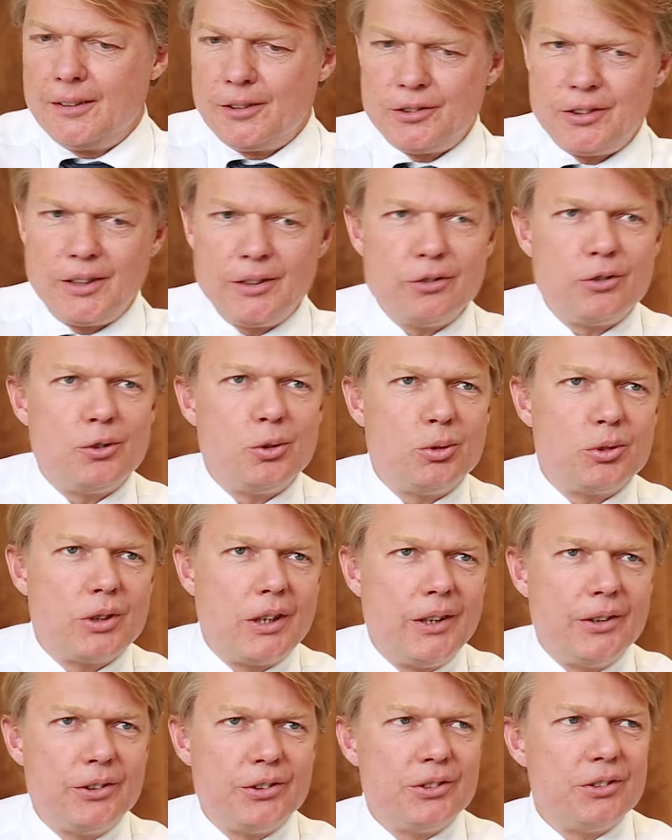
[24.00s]
Since
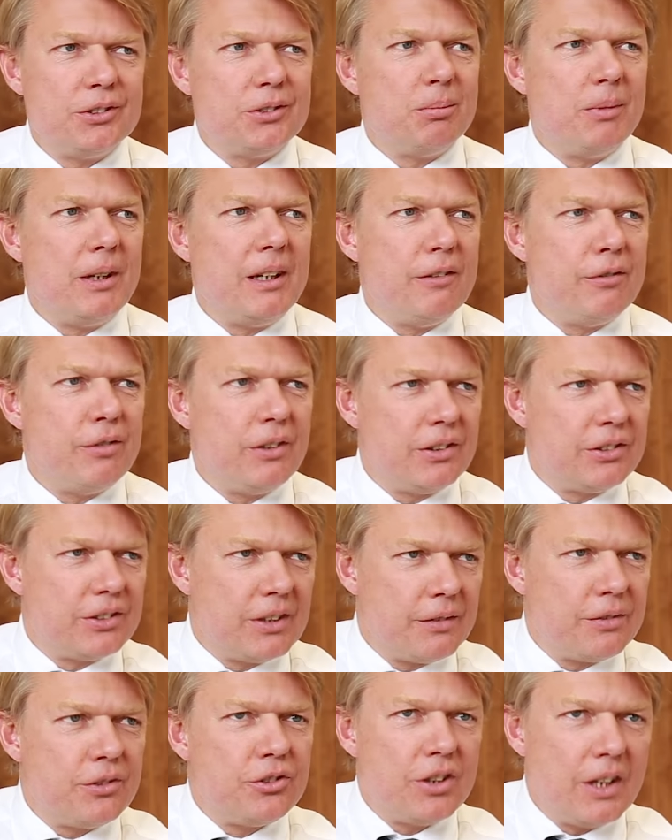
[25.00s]
2000, many things
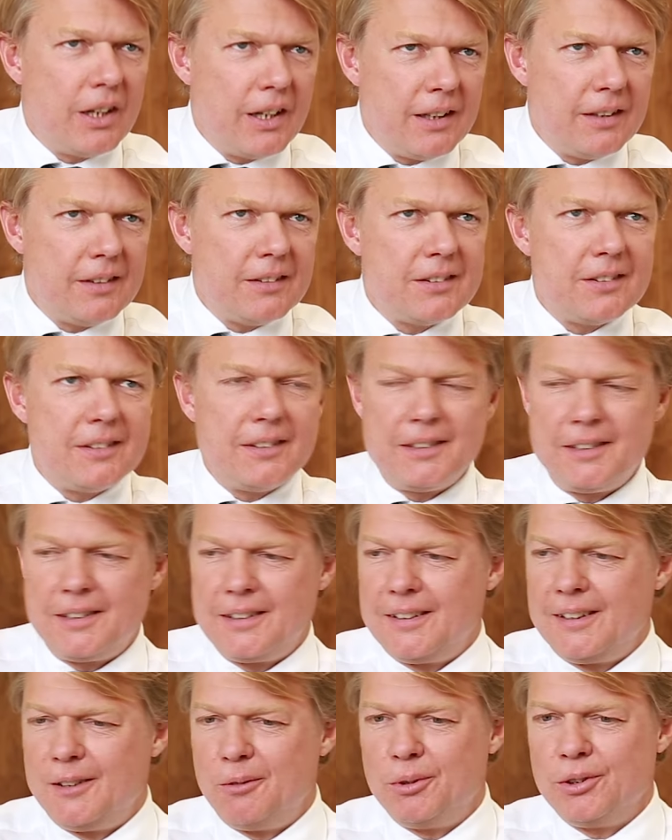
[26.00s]
have changed.
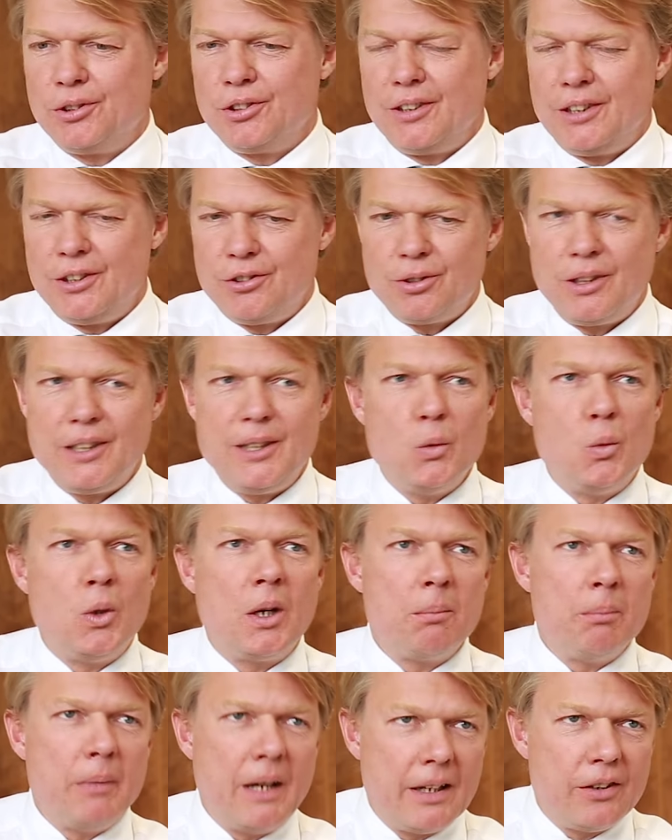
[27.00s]
It was initially a
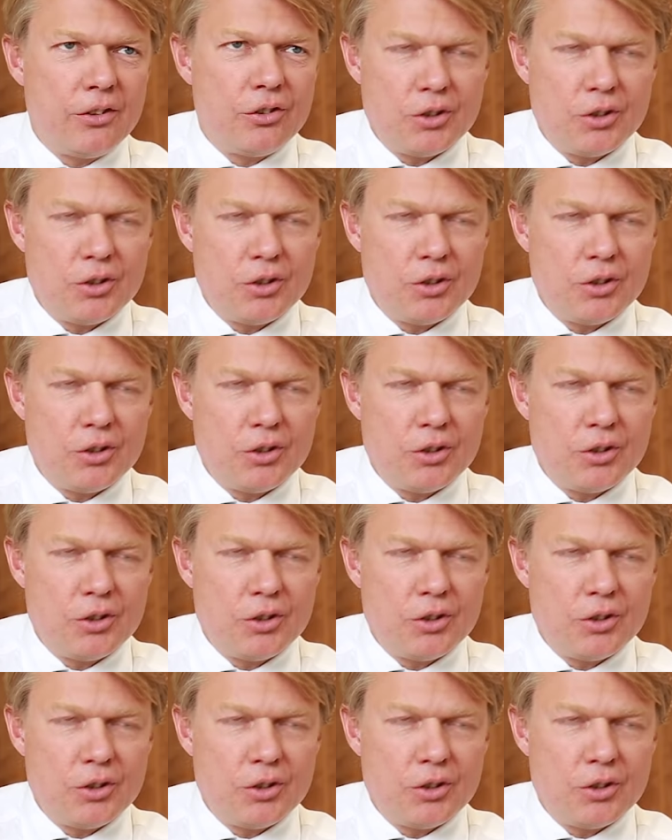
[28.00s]
one-man